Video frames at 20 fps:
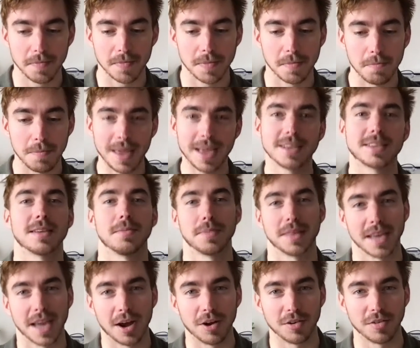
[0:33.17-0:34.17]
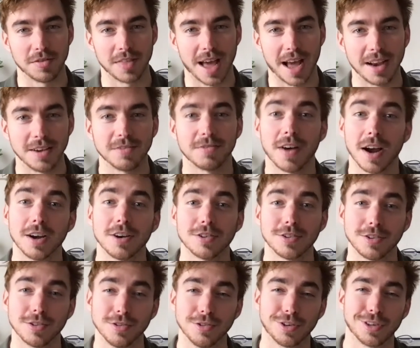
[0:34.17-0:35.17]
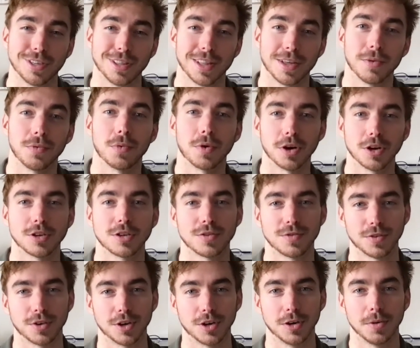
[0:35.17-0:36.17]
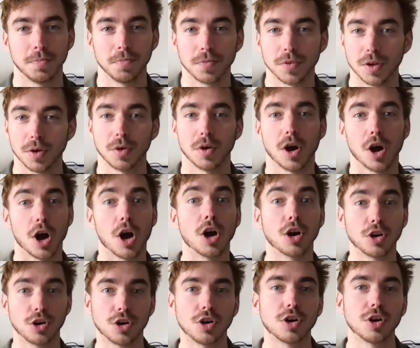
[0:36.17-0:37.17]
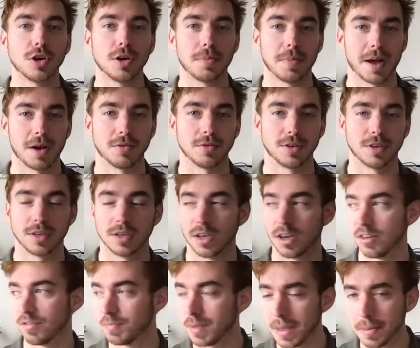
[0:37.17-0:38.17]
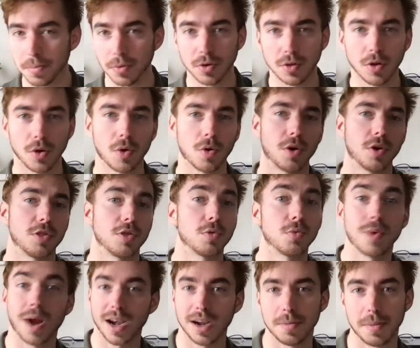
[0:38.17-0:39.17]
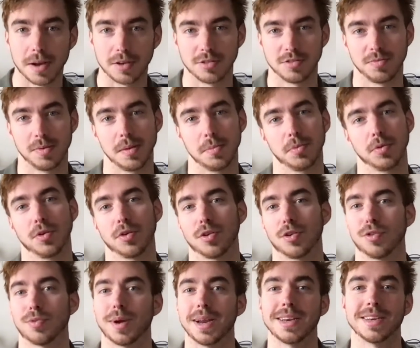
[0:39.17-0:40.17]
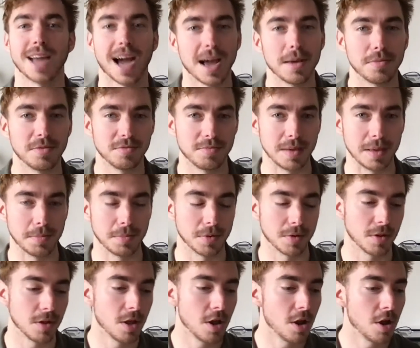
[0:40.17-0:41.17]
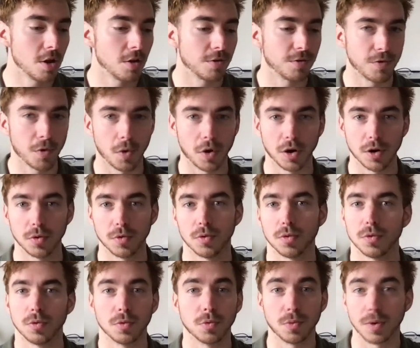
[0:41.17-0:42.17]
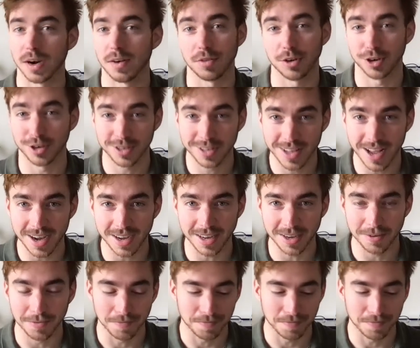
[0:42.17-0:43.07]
make something out of that and find a solution that works for a good amount of people, or the right amount of people, or the right type of people for whatever you're designing.